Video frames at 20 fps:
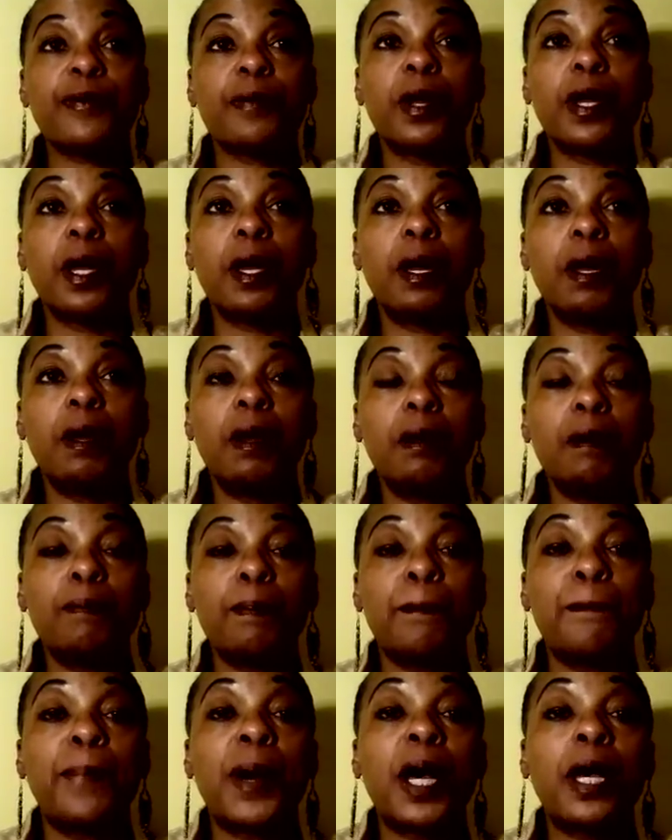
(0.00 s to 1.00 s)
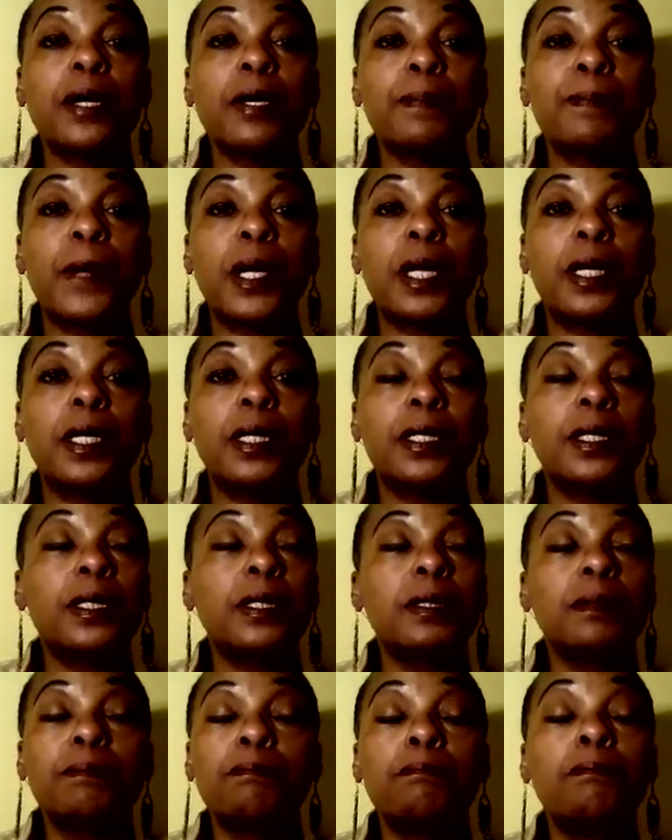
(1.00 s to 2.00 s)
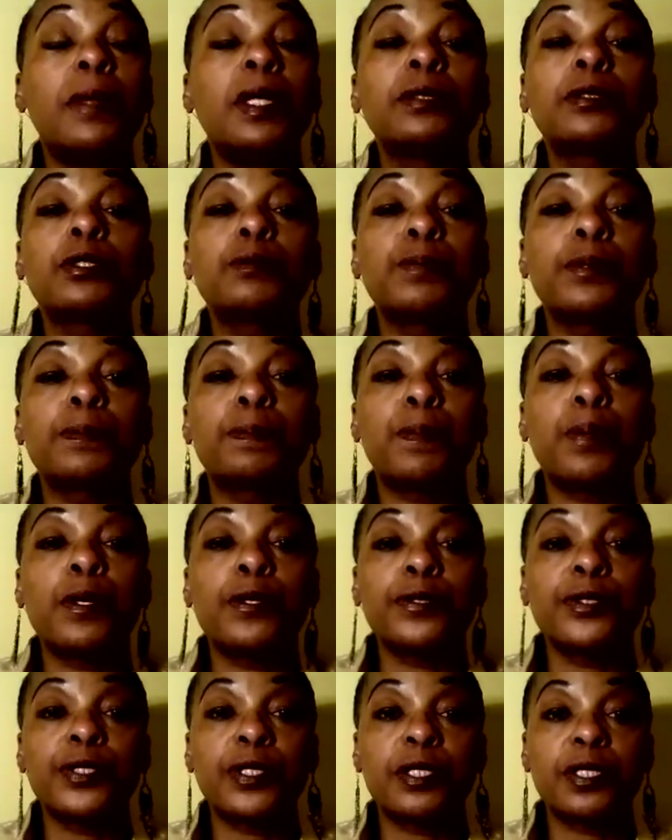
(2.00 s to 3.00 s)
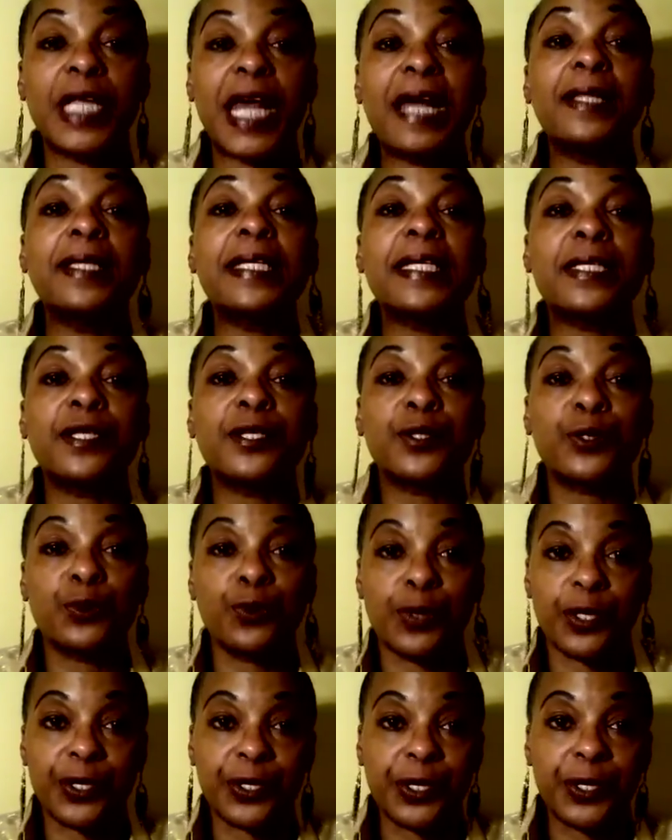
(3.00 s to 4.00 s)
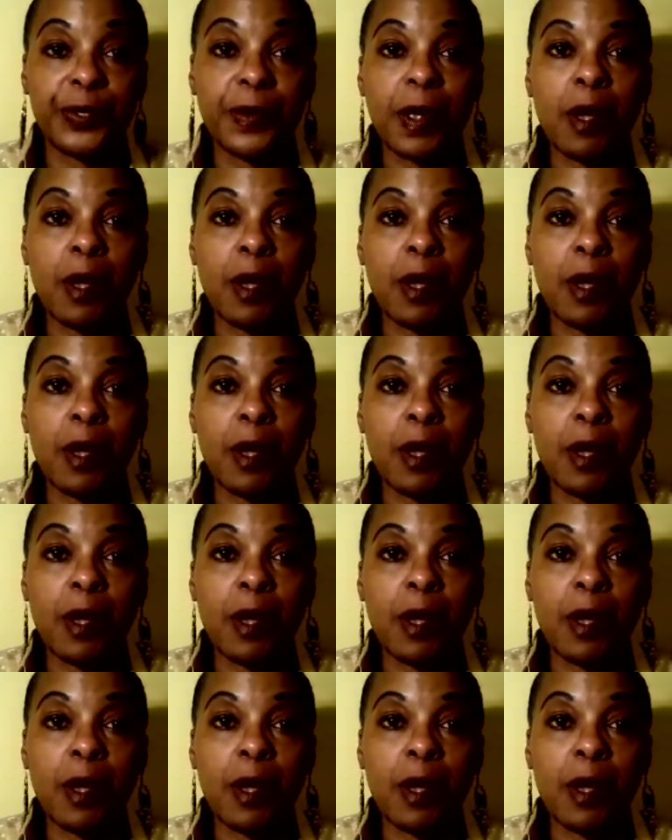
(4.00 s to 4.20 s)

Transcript: multiple personality disorder